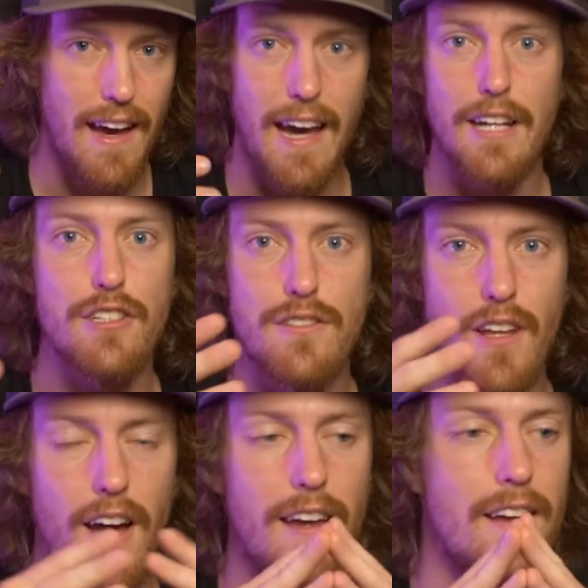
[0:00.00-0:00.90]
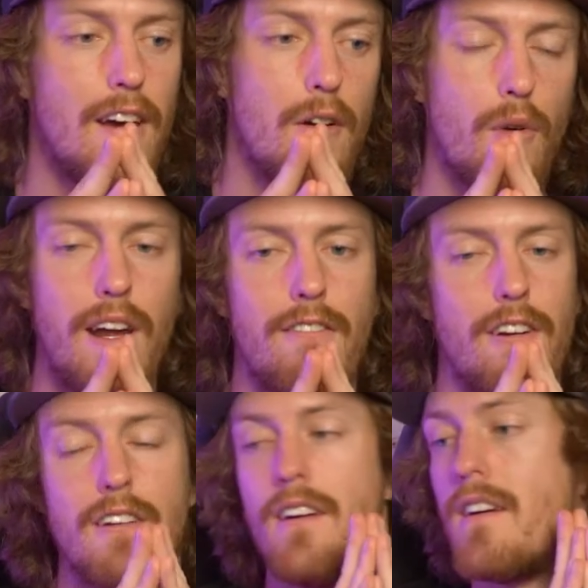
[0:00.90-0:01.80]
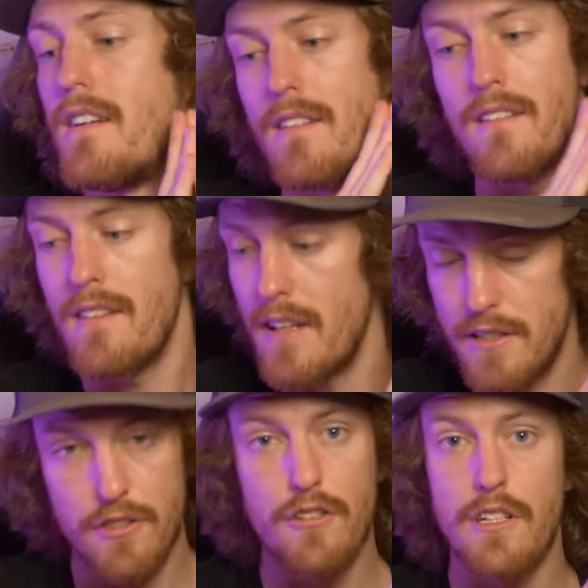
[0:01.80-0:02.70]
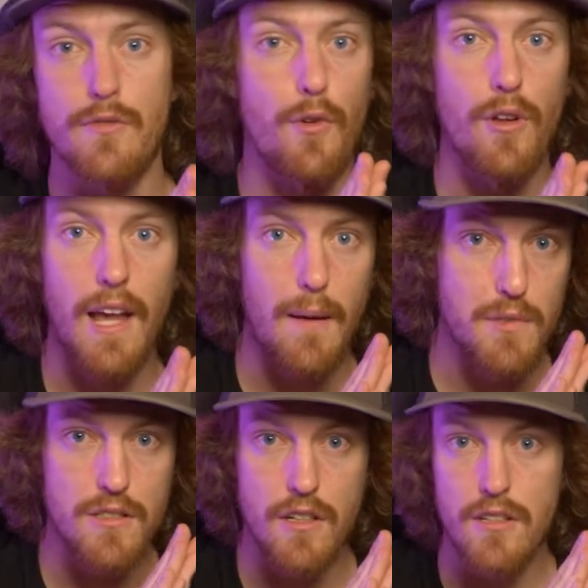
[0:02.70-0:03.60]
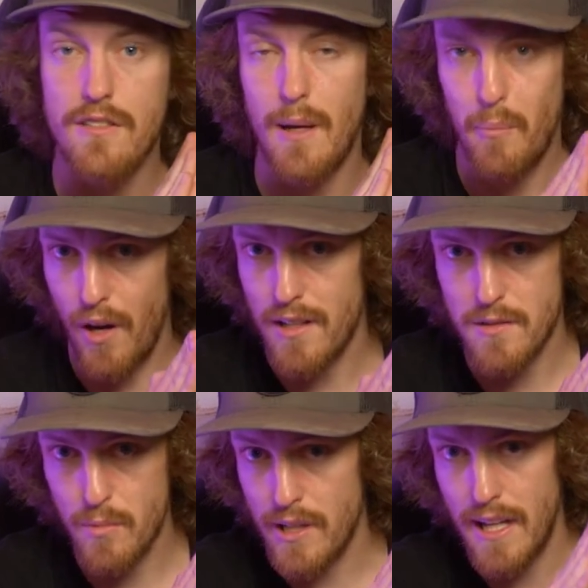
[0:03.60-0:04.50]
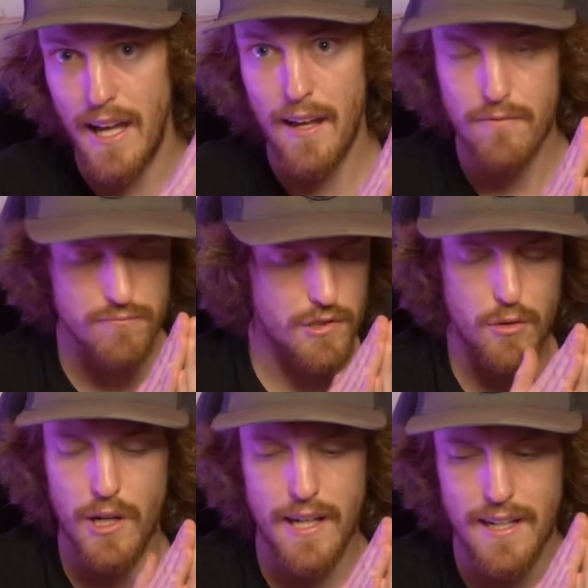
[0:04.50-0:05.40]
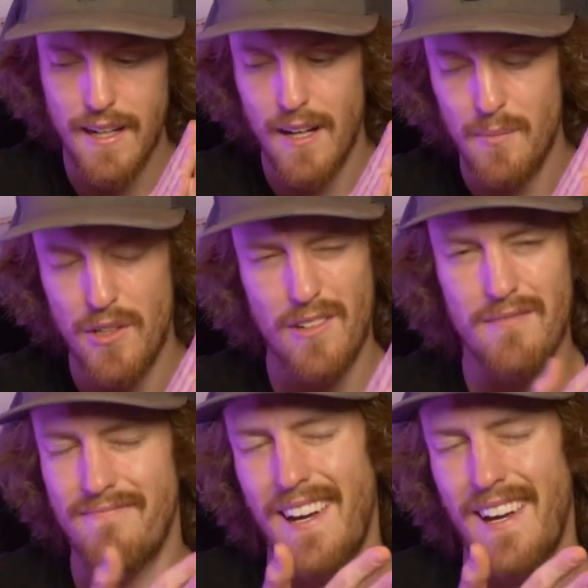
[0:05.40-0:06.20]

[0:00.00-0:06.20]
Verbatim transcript: I just thought, whatever, let's do these four laps as good as I possibly can, see what I can get up to.